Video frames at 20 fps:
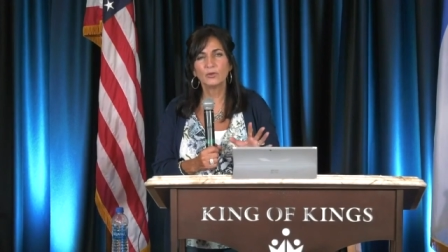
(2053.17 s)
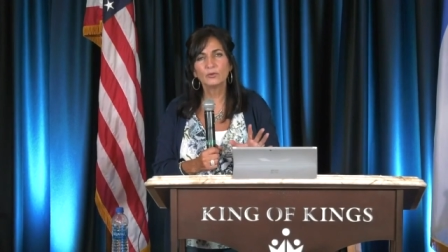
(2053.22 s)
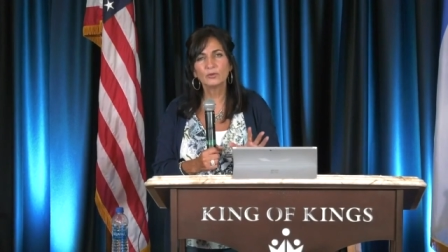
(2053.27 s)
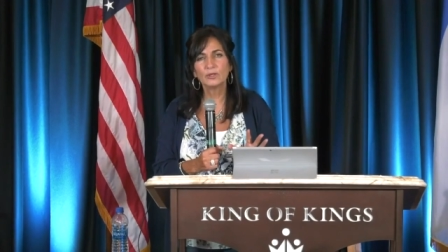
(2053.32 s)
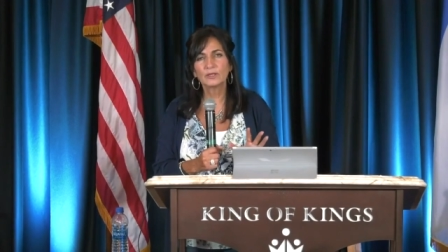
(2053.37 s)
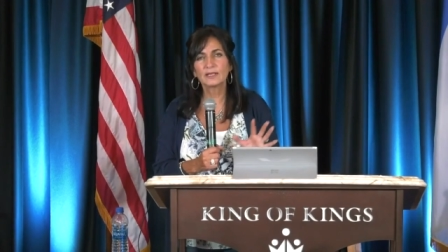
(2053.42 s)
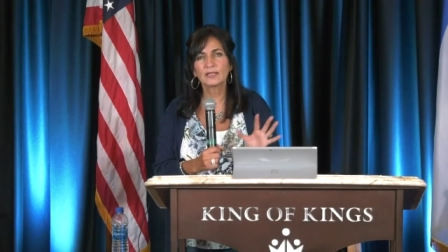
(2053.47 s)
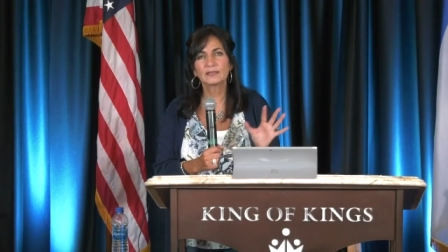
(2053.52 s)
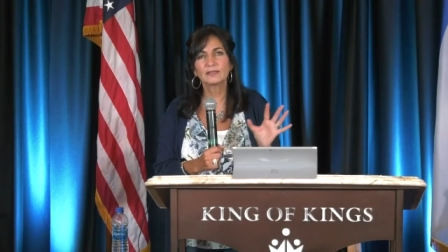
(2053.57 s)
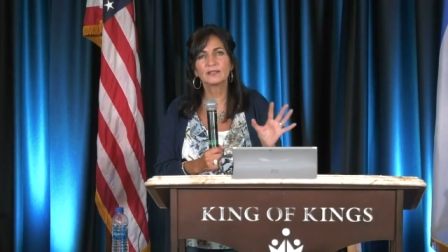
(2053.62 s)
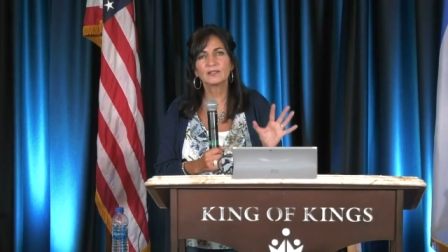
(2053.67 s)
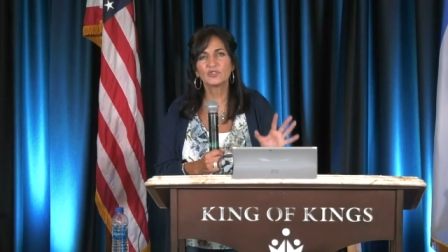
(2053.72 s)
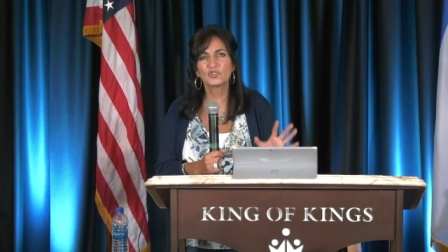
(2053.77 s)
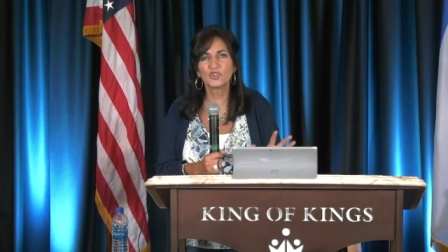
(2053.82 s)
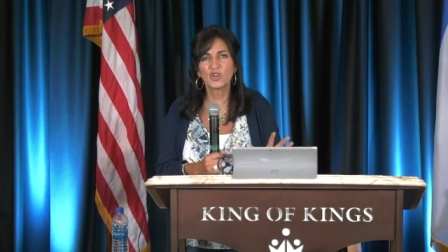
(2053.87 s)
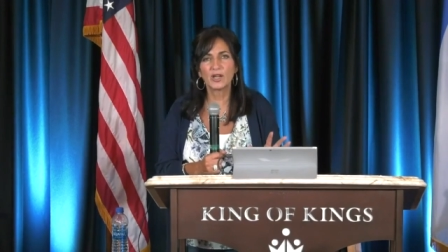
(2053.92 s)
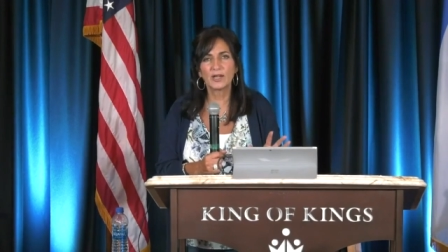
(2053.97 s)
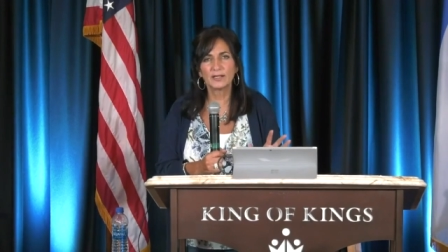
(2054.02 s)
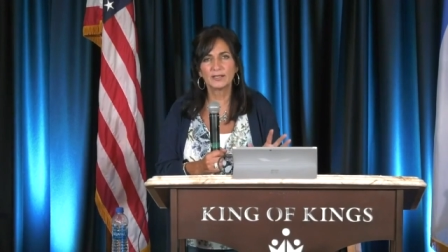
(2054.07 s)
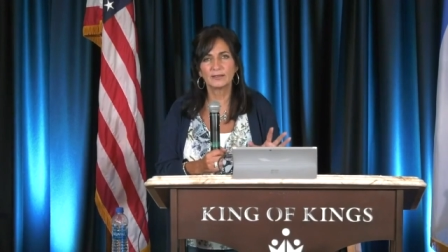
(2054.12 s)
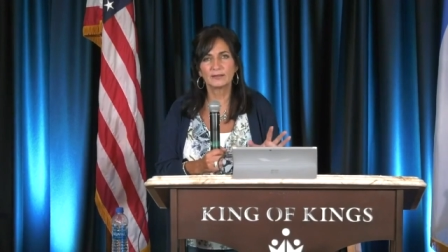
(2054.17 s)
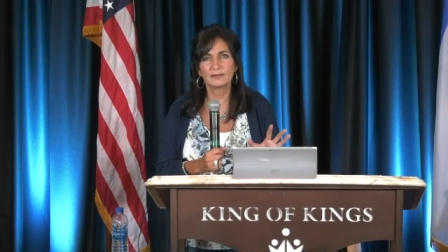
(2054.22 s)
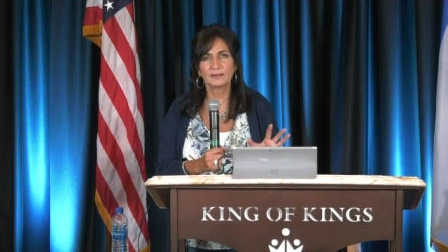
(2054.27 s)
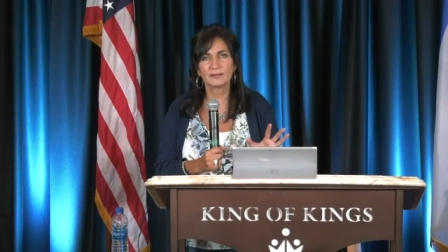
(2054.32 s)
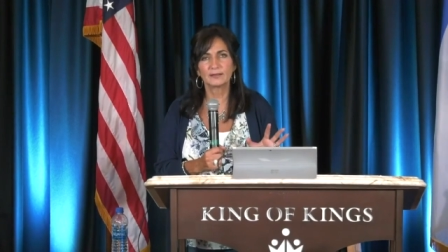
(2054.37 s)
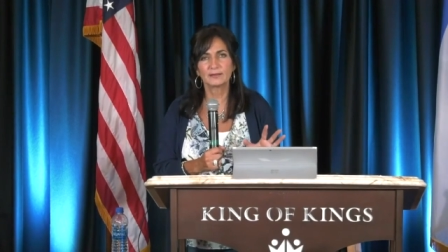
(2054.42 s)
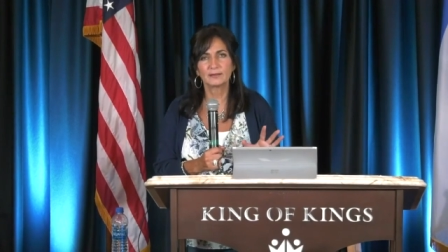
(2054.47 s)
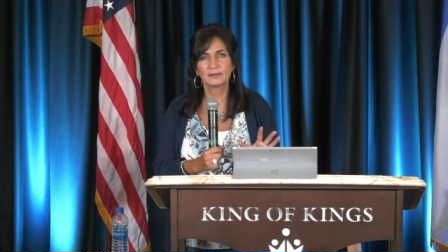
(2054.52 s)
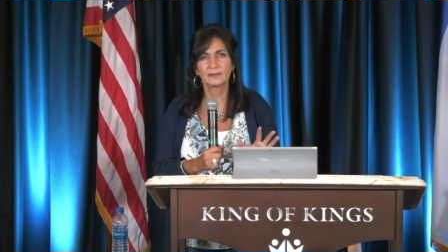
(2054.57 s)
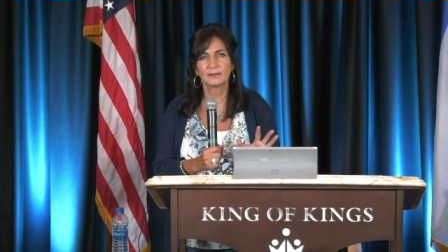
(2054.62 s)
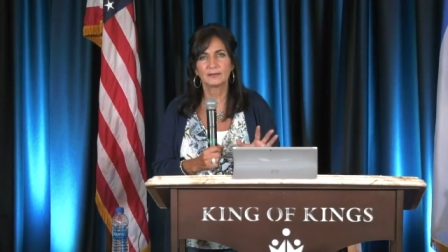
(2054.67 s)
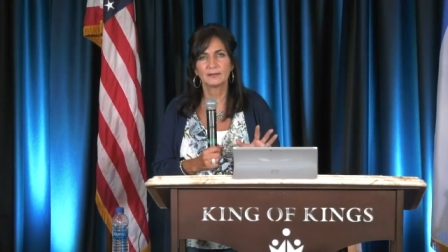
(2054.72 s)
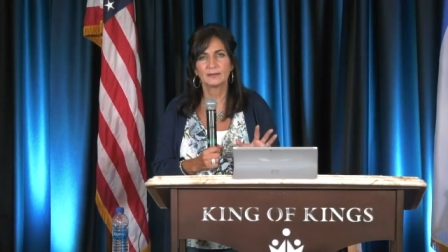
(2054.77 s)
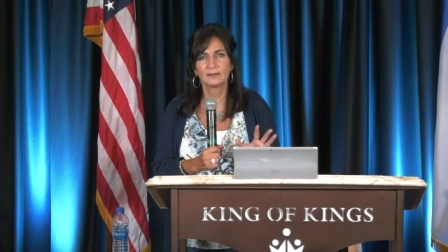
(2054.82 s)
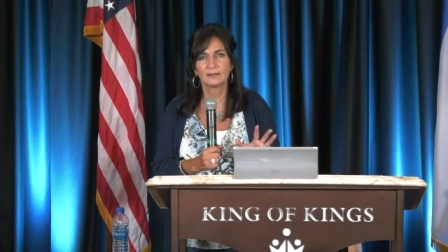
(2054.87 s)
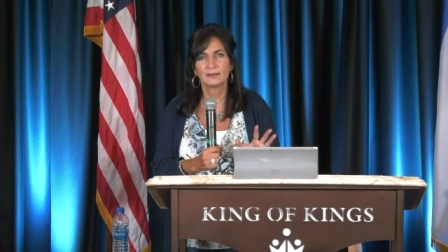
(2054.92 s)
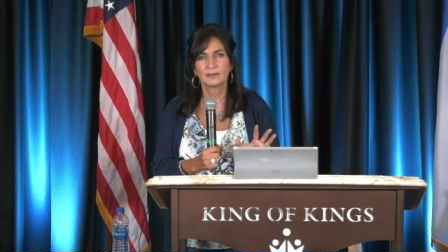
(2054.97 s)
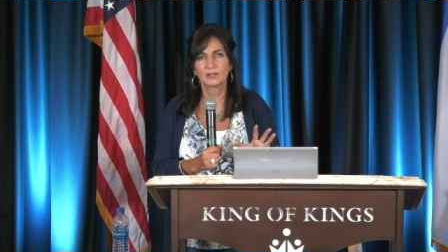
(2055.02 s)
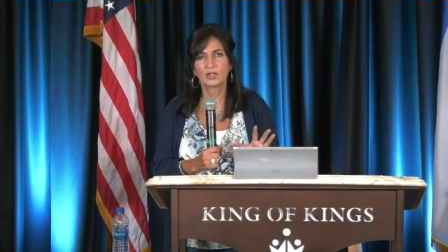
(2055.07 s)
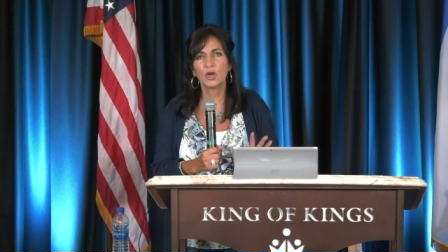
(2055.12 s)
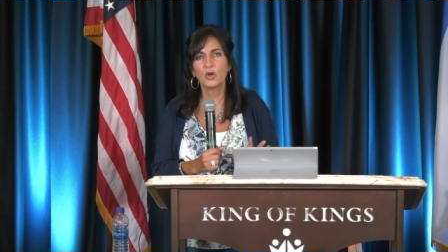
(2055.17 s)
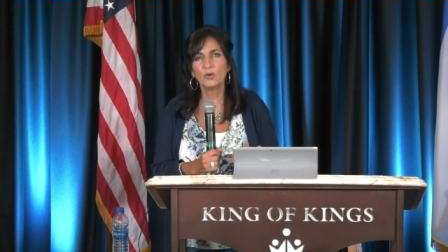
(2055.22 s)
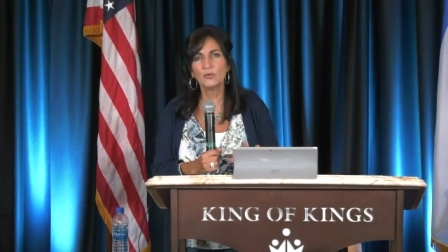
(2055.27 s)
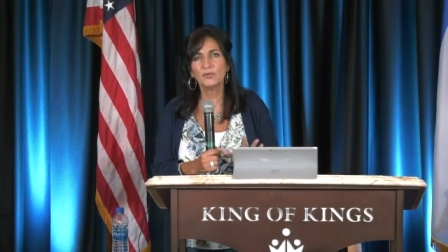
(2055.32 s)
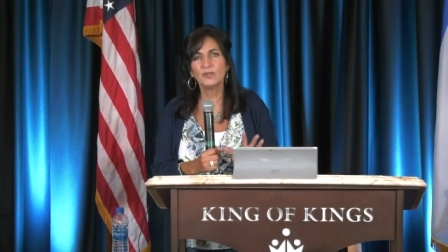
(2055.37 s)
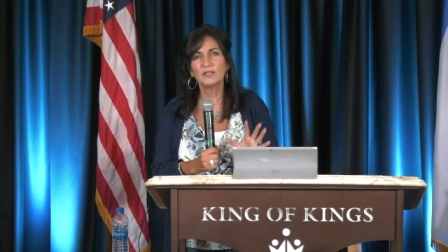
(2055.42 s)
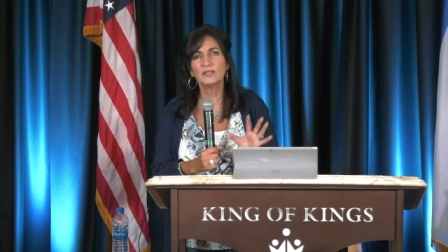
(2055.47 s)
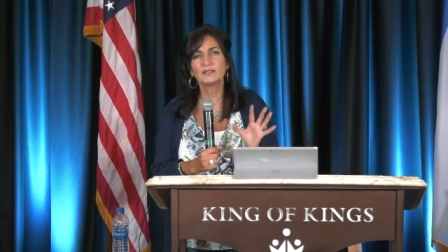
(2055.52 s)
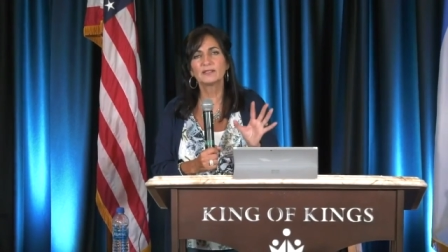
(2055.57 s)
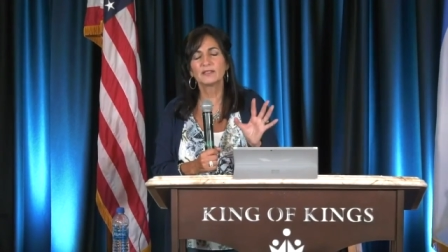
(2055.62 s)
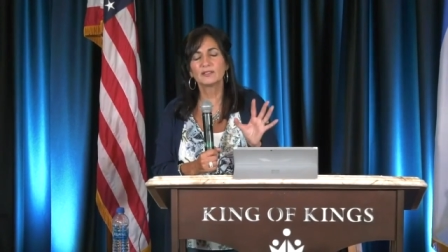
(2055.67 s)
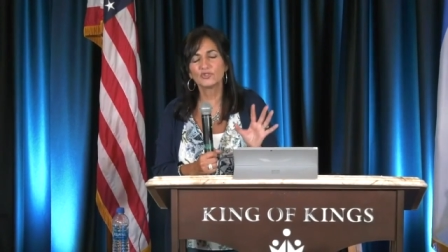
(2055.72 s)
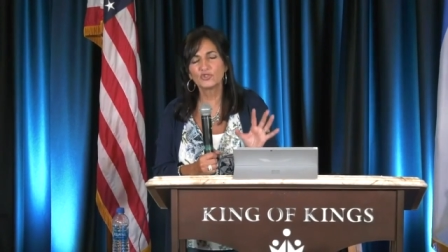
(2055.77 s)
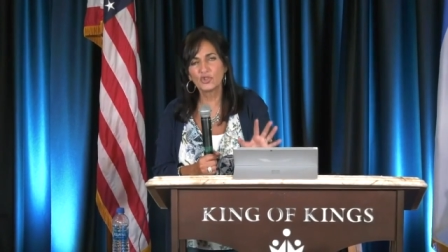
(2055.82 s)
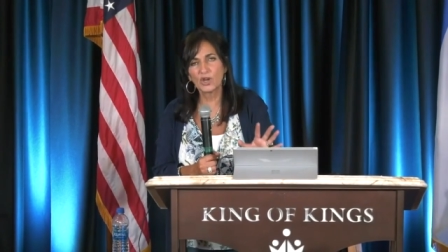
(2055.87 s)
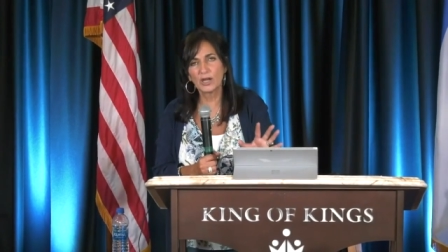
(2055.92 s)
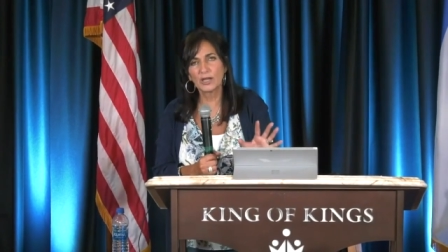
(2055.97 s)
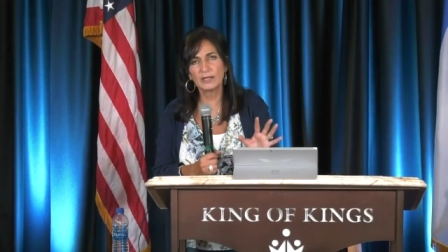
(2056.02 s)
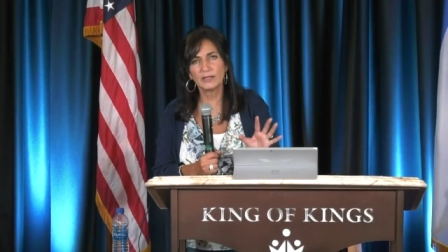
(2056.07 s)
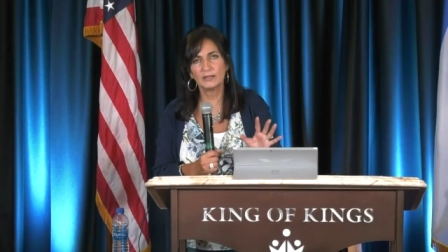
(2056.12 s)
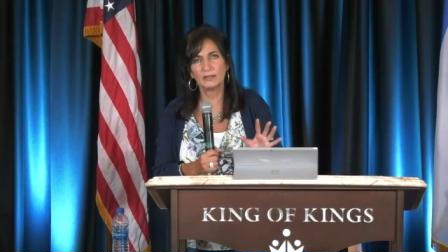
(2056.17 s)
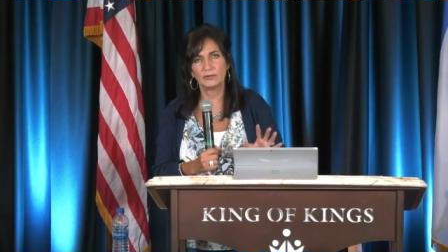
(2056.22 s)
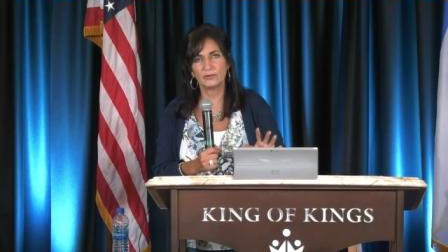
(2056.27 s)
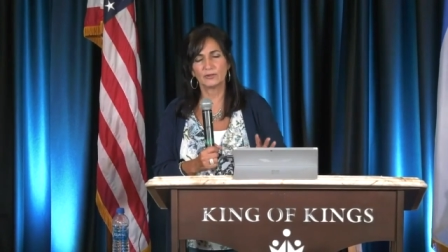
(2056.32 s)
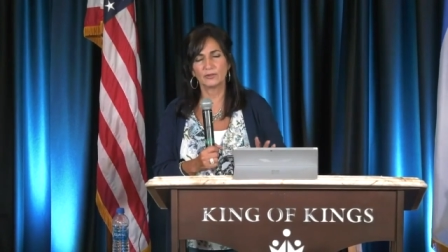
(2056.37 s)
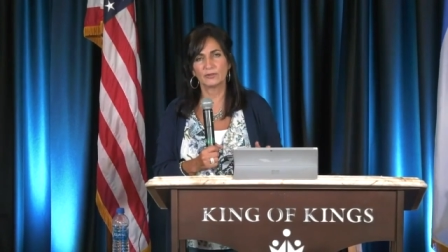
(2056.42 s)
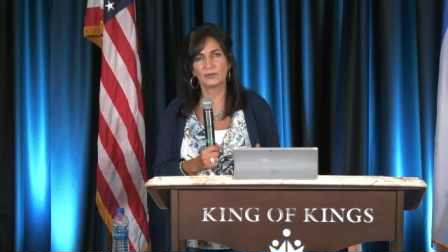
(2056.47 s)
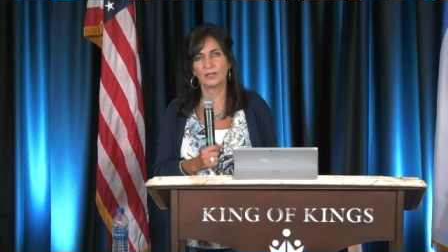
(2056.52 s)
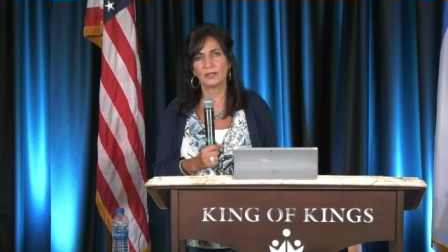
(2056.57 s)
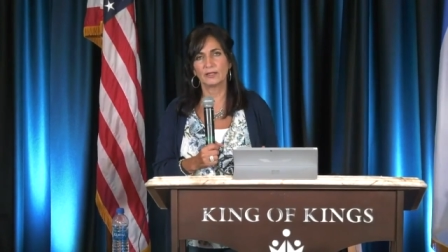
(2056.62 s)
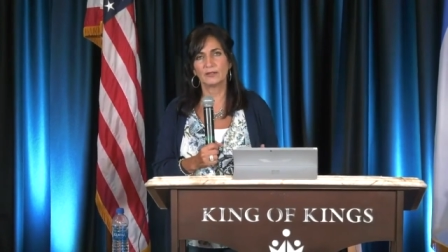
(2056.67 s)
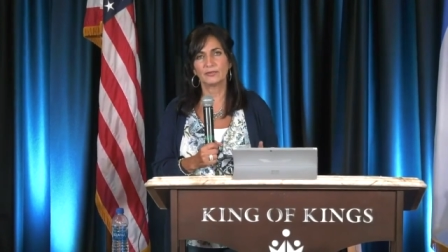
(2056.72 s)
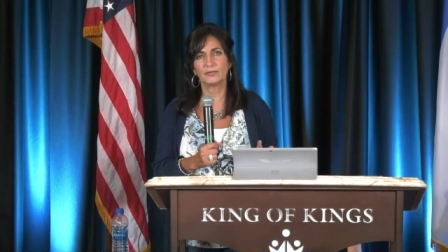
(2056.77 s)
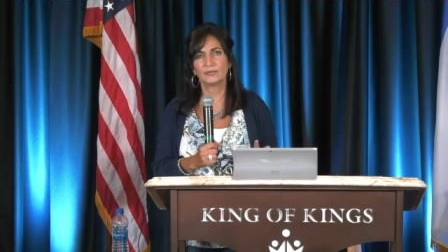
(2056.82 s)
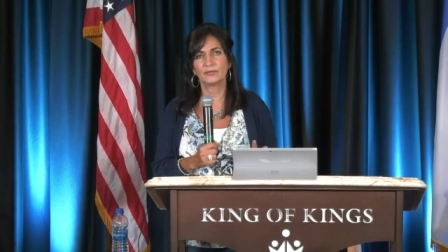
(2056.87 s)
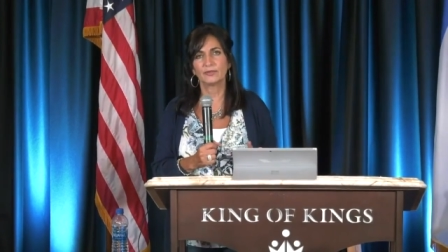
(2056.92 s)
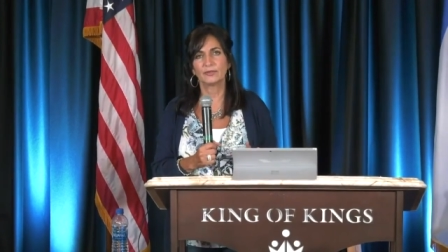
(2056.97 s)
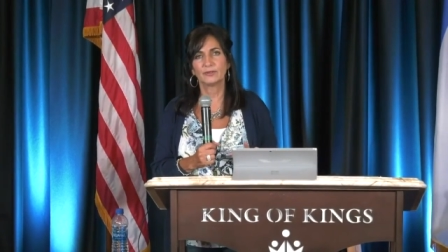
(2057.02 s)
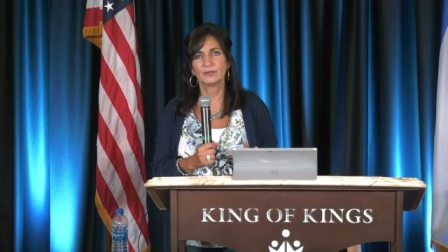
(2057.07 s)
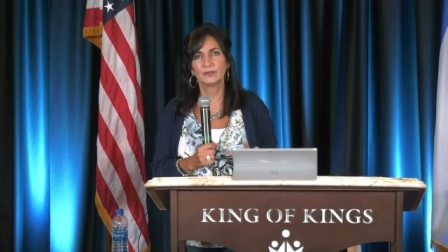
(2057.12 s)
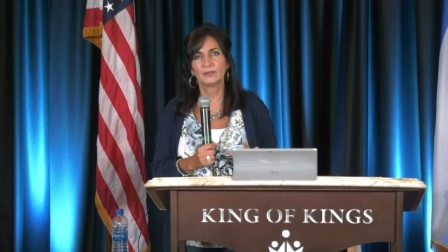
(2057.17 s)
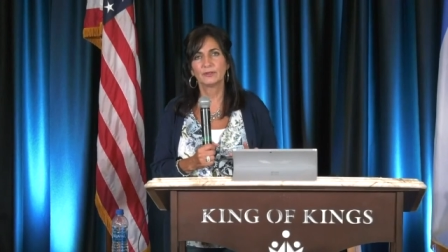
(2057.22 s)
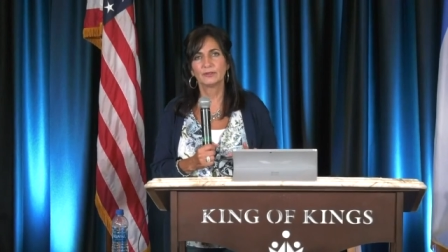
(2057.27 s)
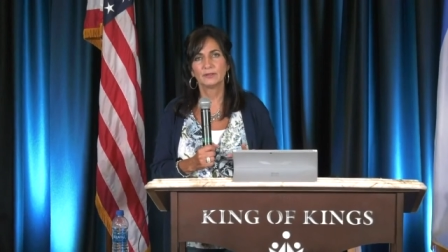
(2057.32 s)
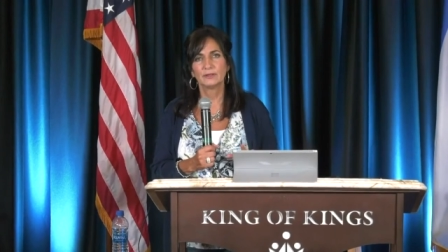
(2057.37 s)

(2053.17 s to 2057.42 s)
Don't look at the giants. COVID is a giant in your life.